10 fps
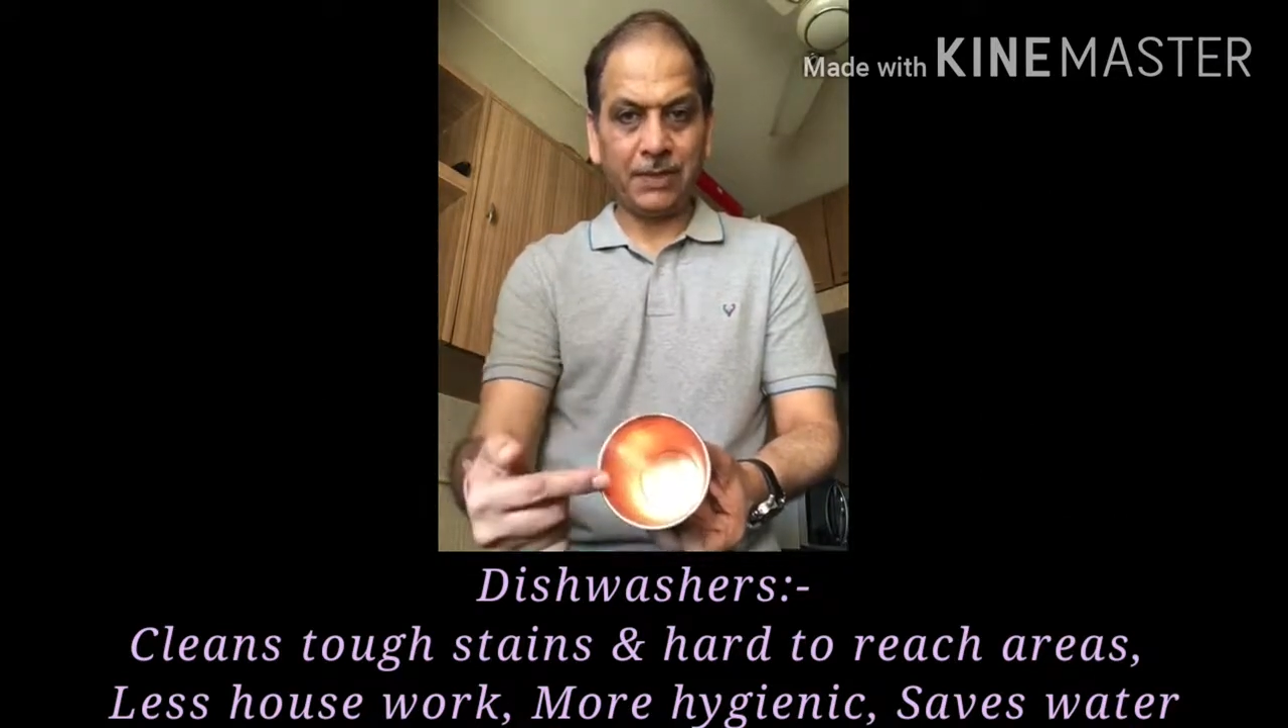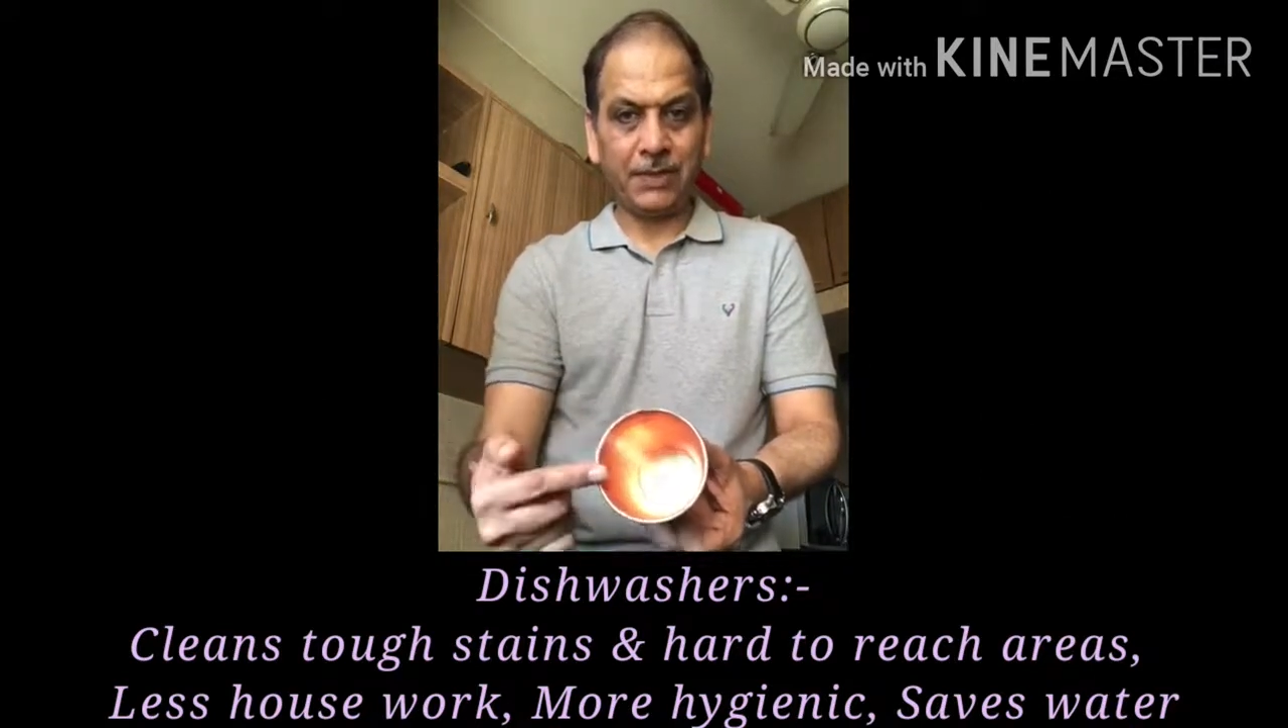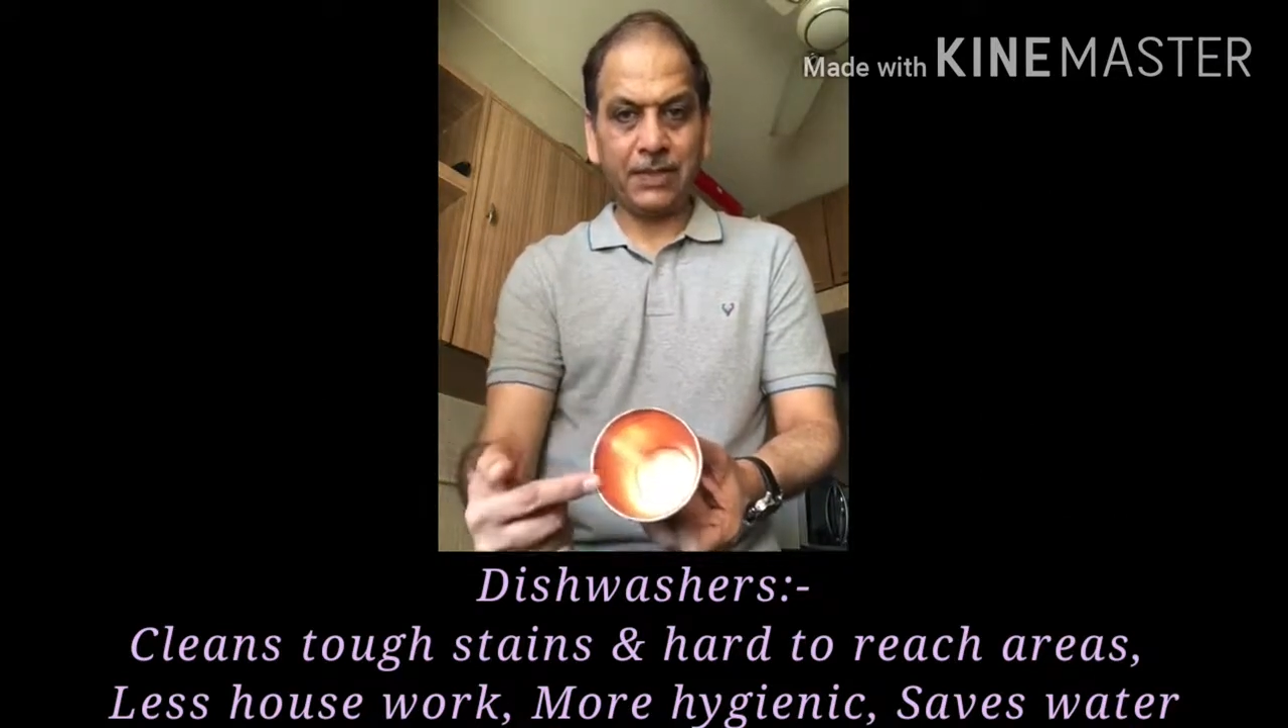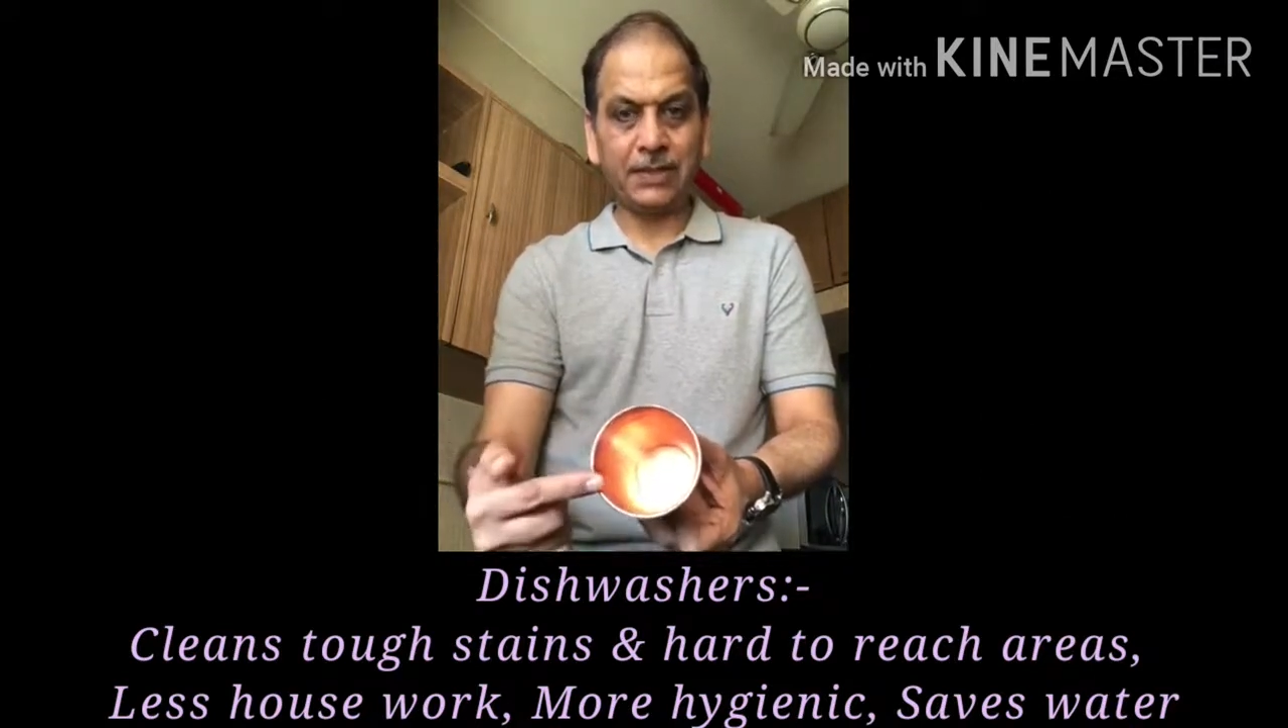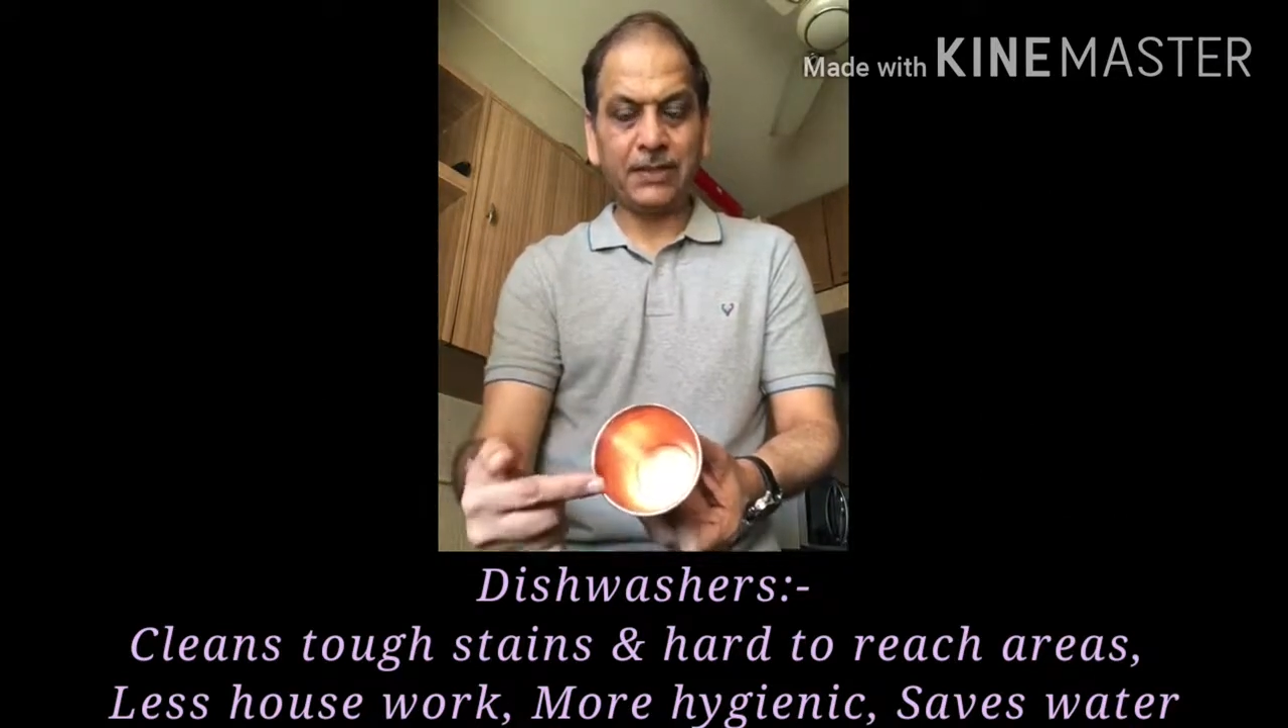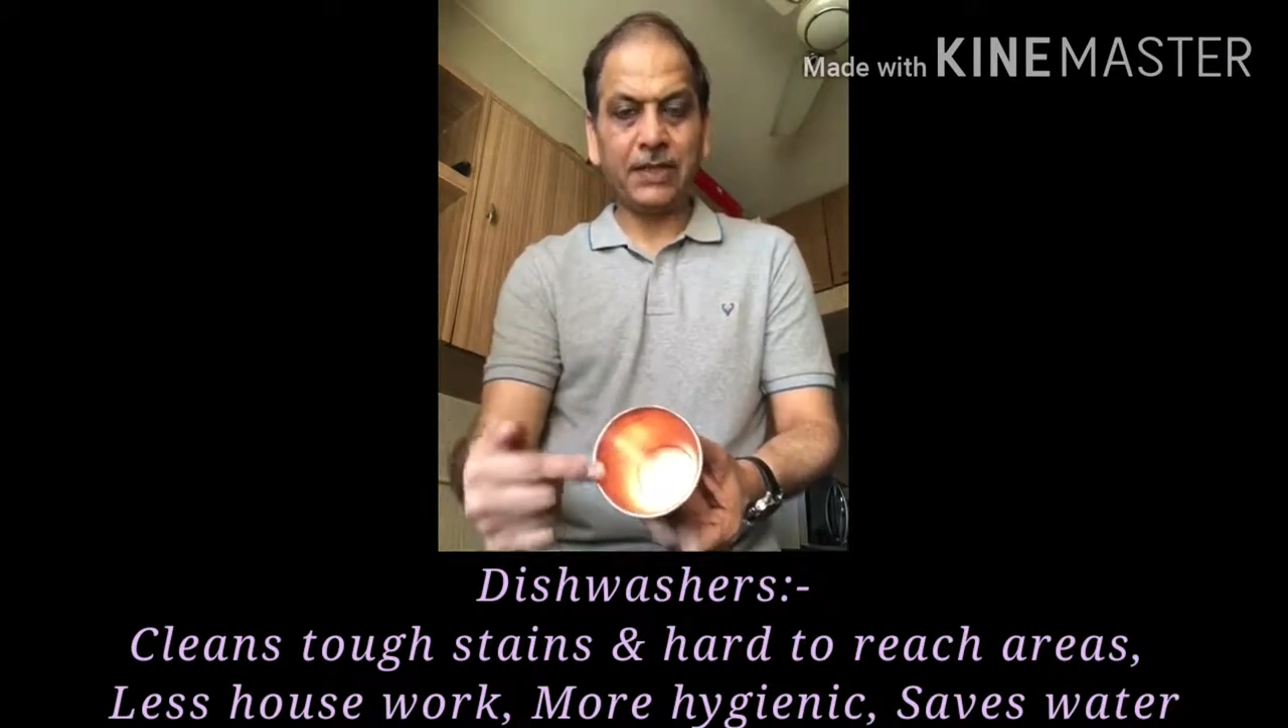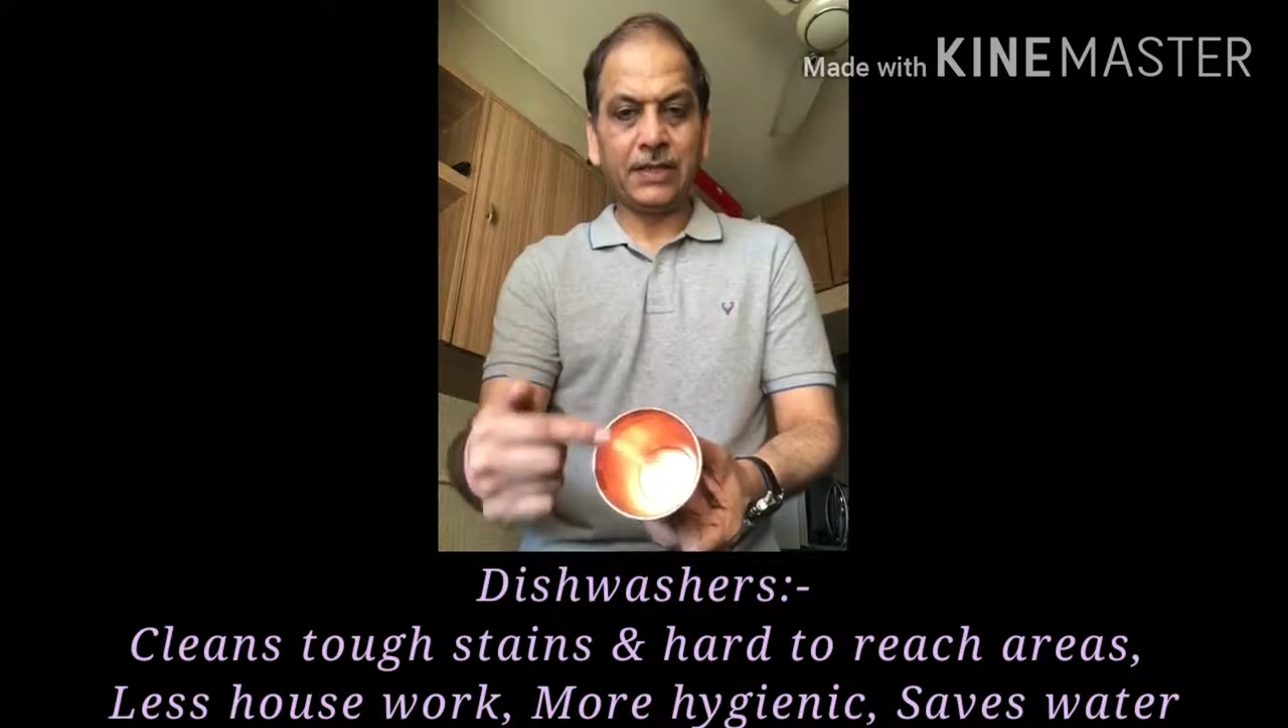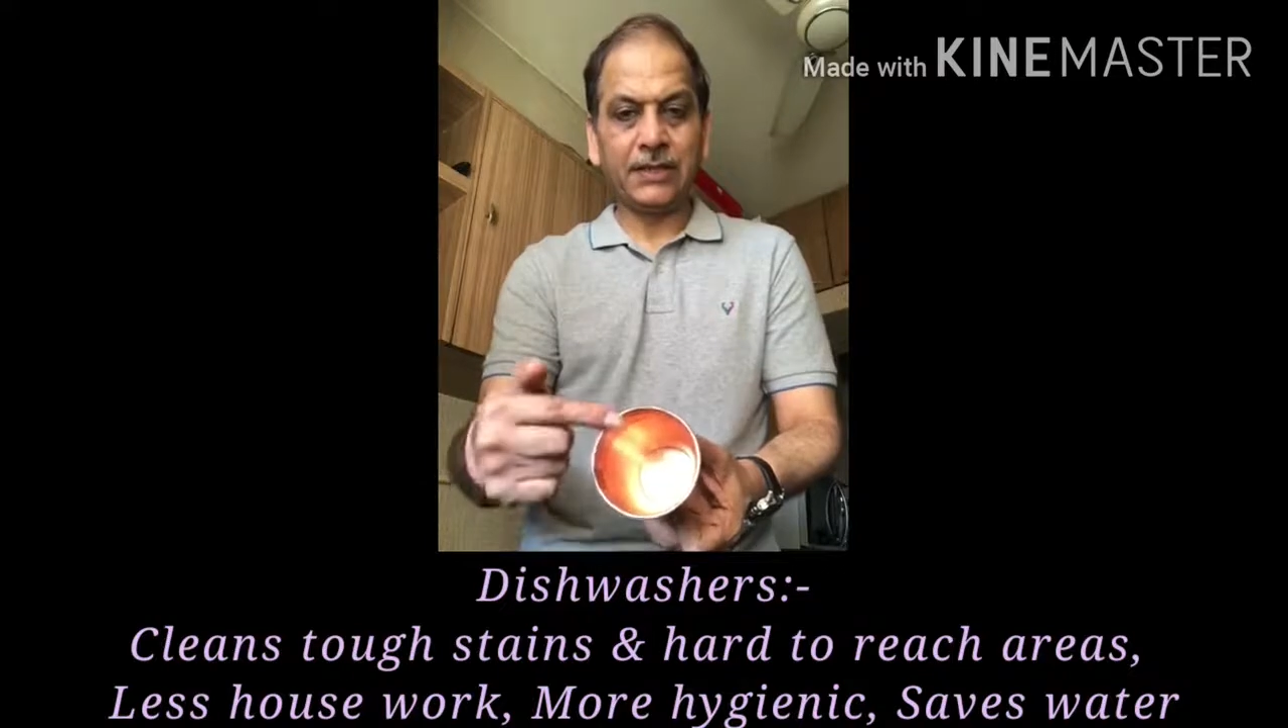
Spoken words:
but there is